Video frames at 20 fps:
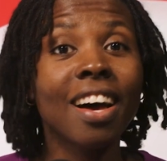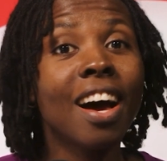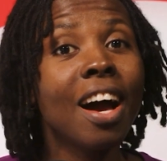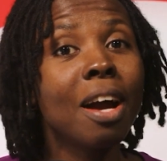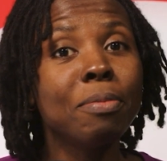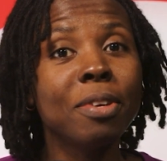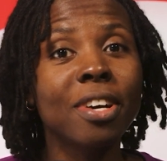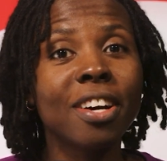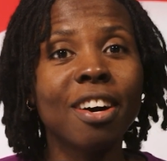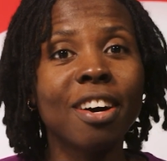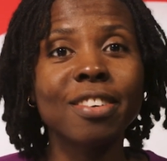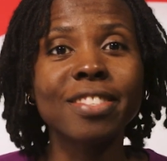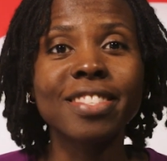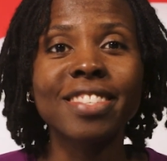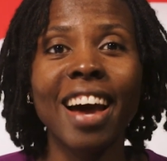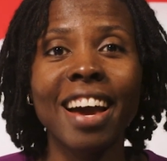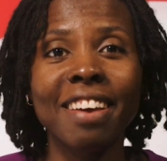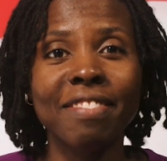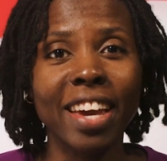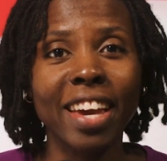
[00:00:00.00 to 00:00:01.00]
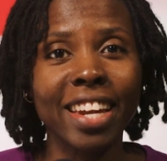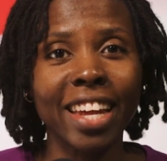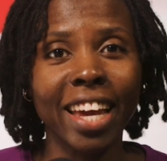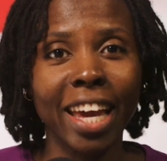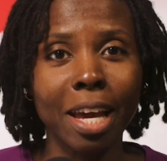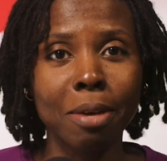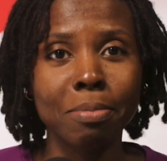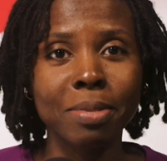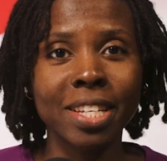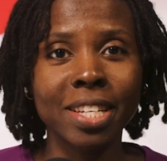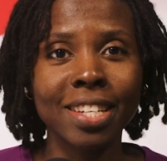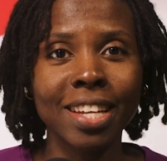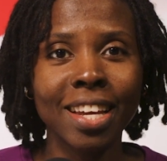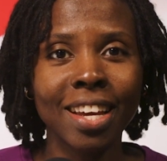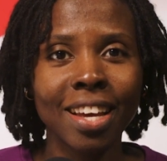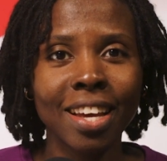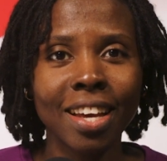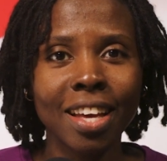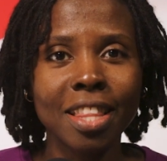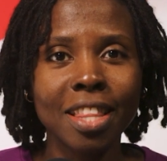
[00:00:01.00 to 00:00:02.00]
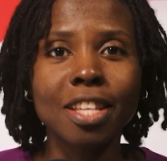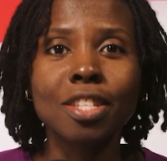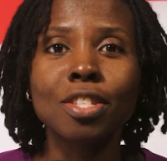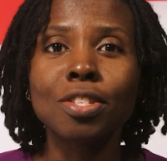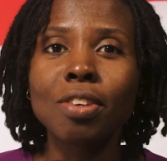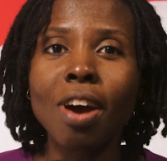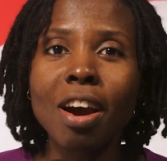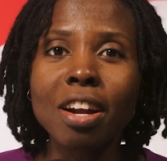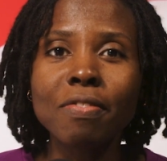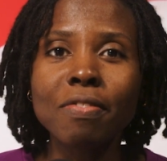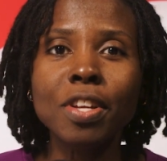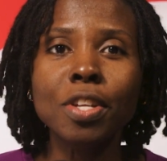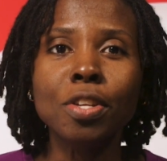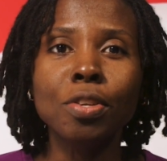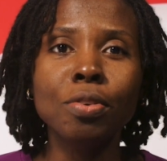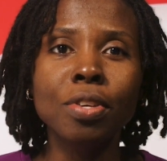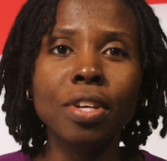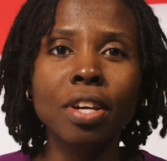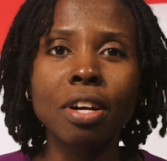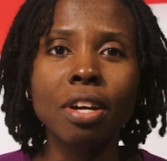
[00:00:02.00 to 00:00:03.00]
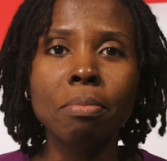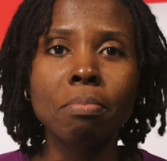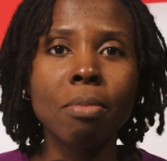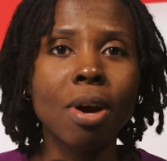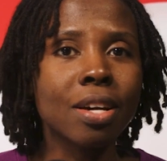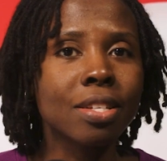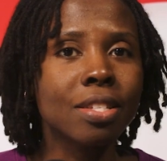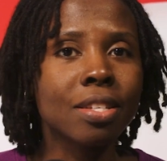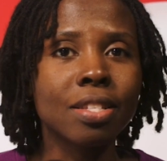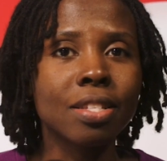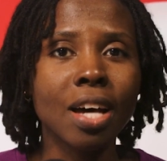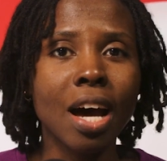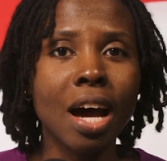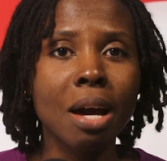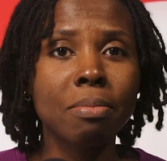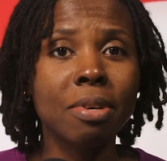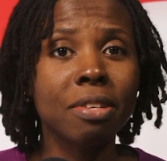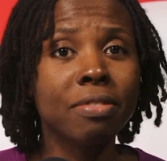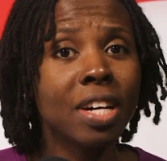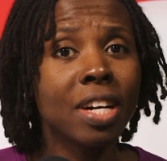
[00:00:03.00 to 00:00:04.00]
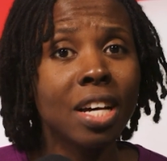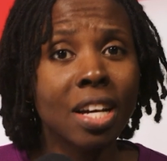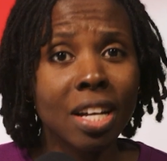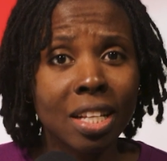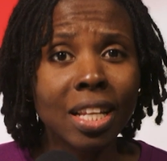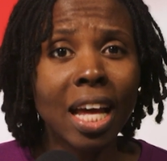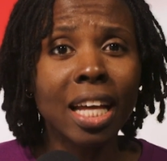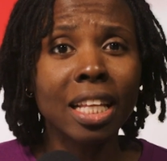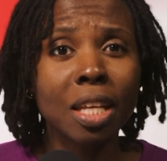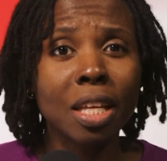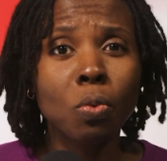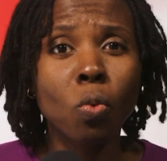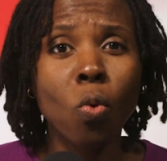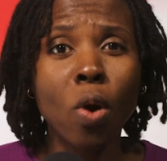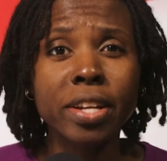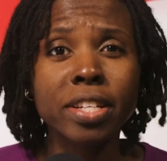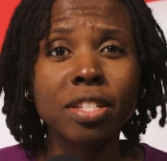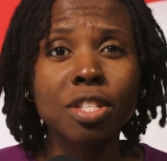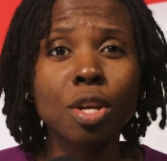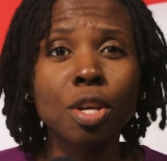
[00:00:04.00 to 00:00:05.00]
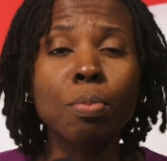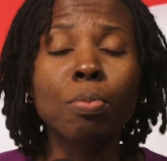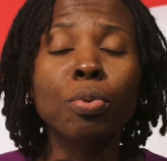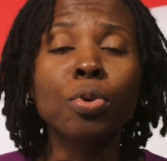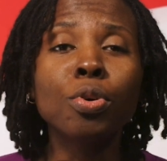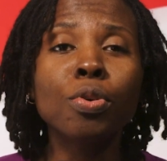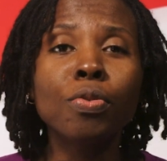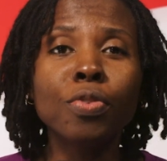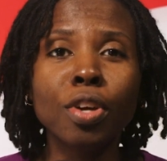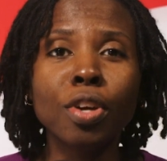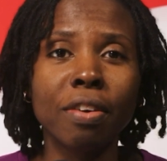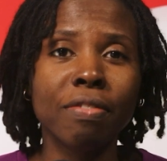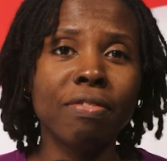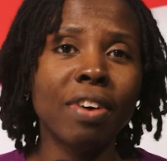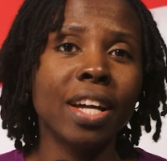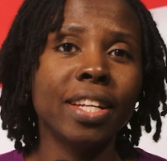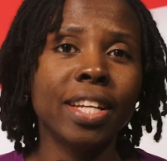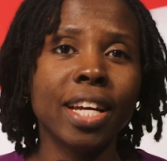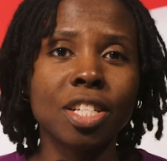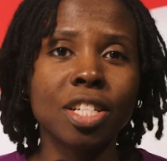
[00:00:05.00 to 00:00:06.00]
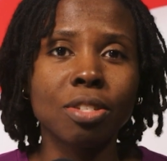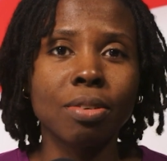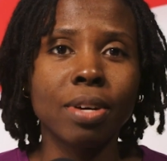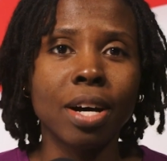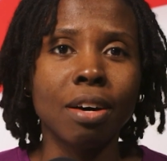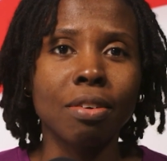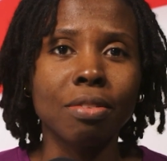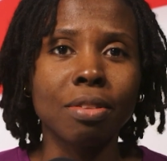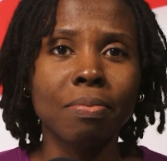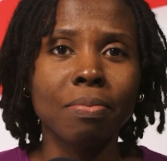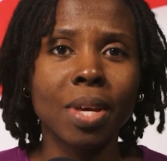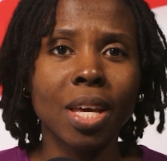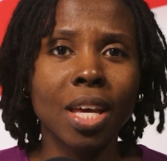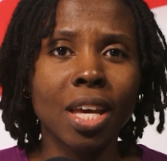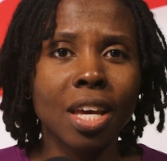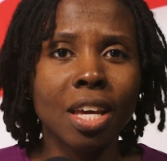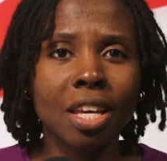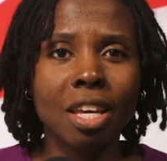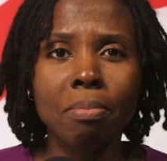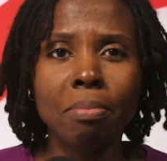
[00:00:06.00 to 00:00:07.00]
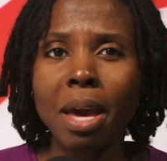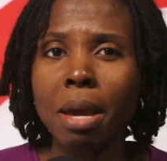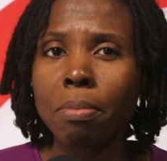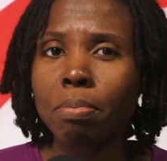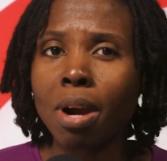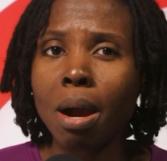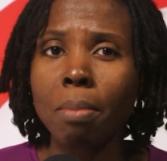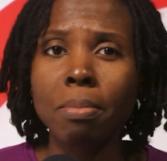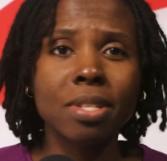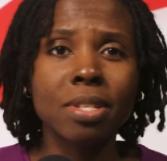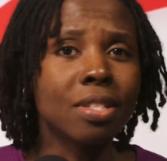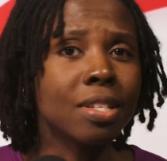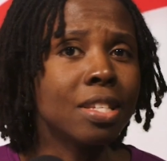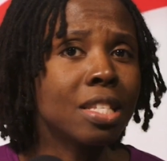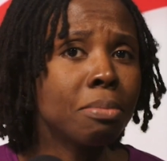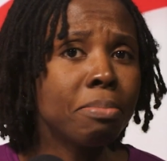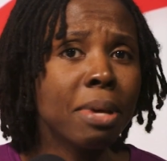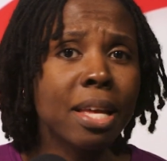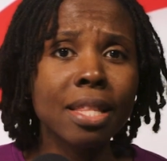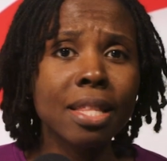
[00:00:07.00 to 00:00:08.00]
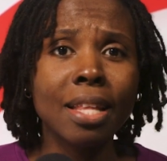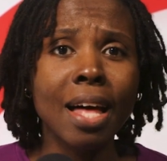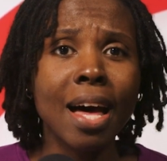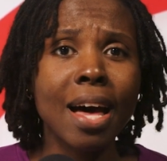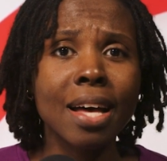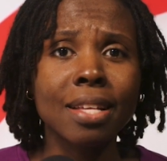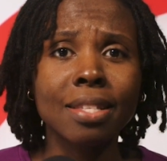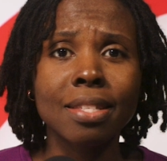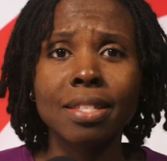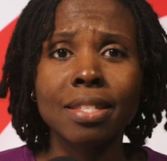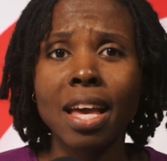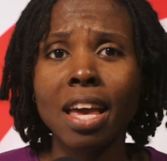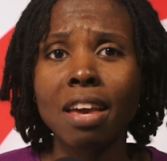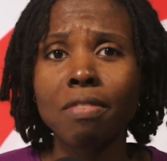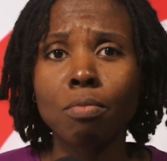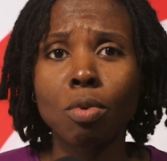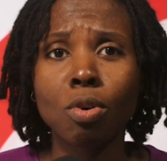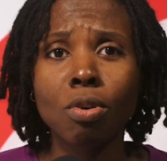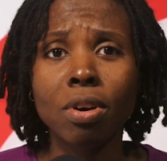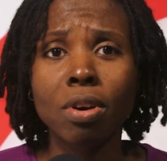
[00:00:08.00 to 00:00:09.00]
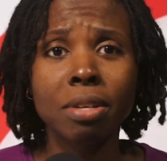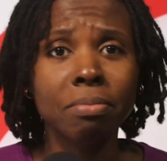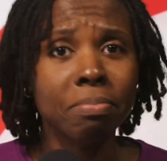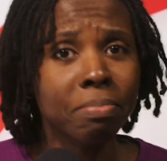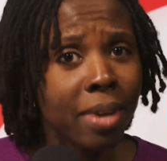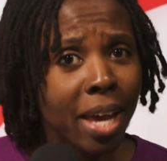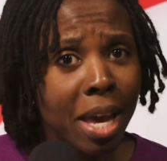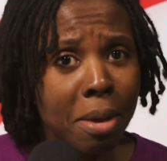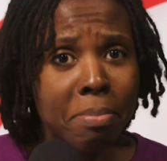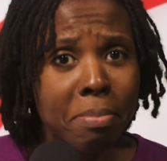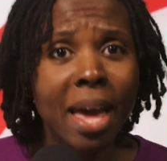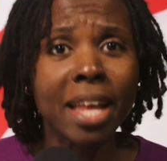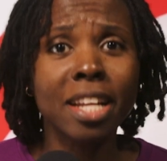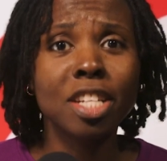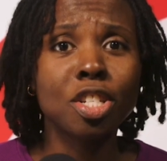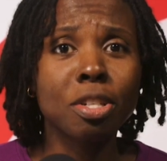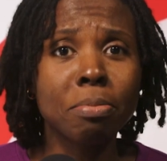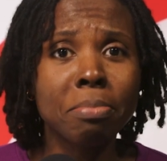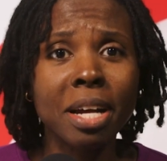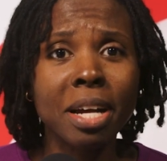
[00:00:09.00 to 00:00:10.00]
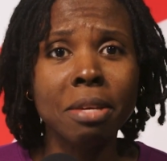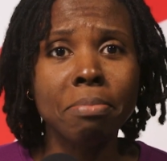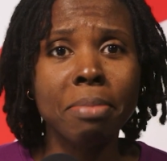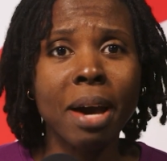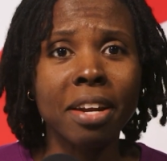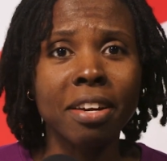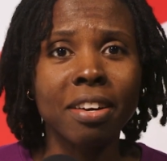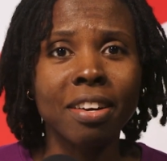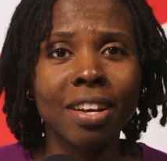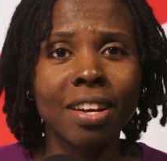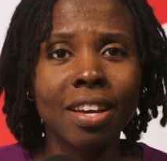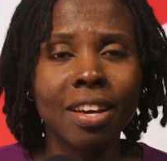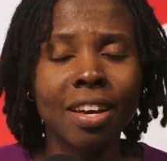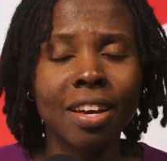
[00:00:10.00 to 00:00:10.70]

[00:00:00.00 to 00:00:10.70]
I'm your host, Ivana Hampton. The start of a new year marks a time of likely wanting to improve your financial health. You may promise to spend less, save more, and manage your money better.